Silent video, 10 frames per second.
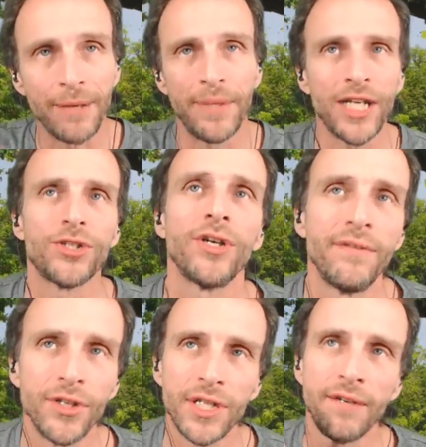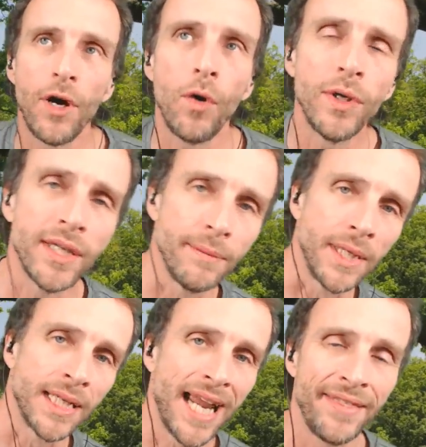picture of yourself holding the
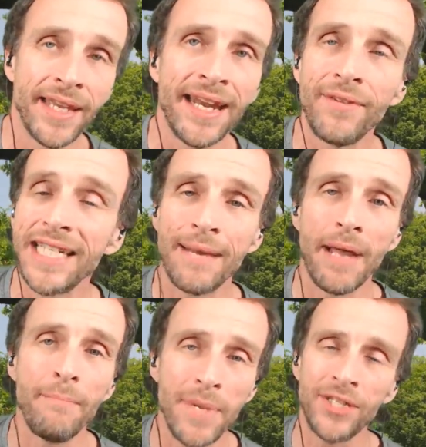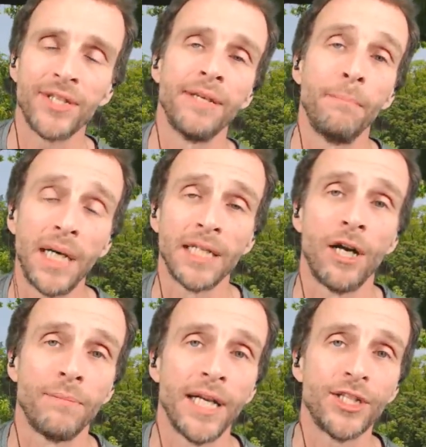mug, and then every time I mention the mug
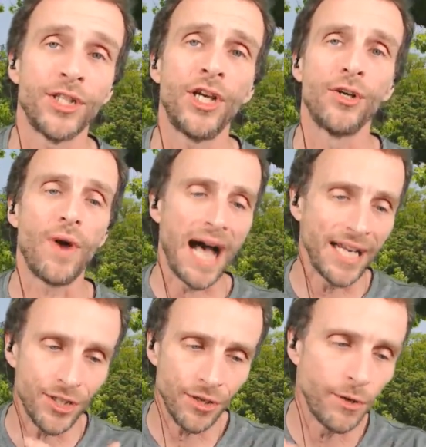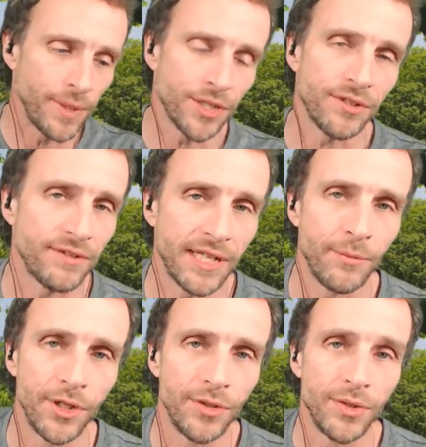on my show, I show a picture of
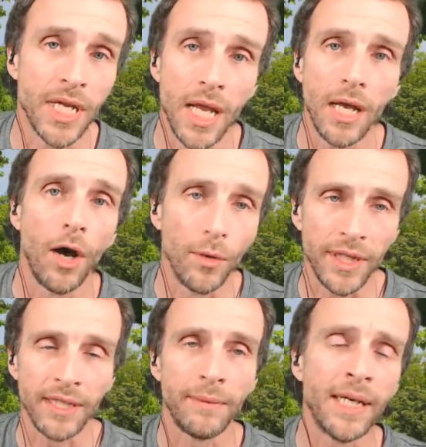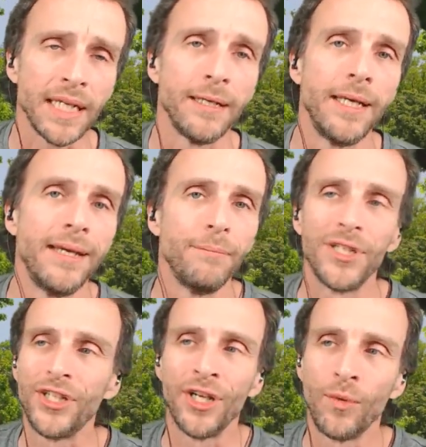someone who's holding the mug.
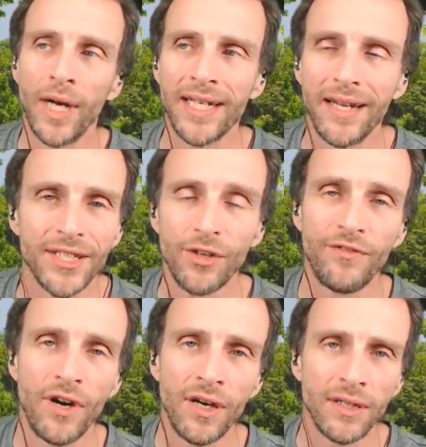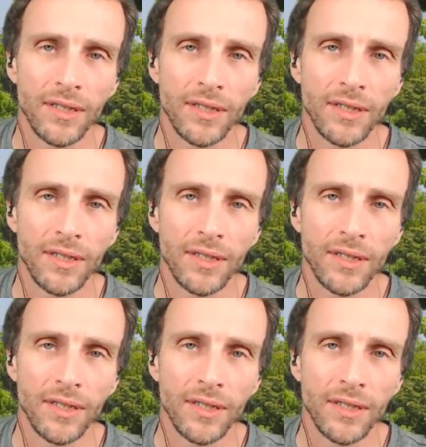But you know what? So far,